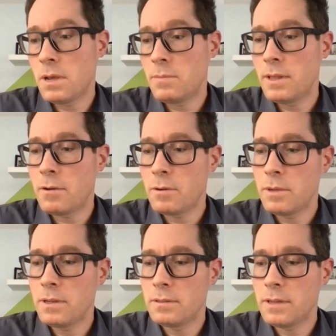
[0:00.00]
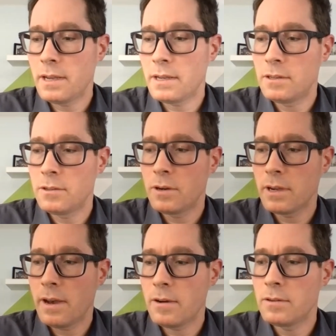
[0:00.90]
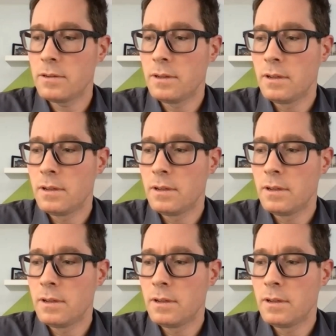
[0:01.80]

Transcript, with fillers: Maybe that would be taken into account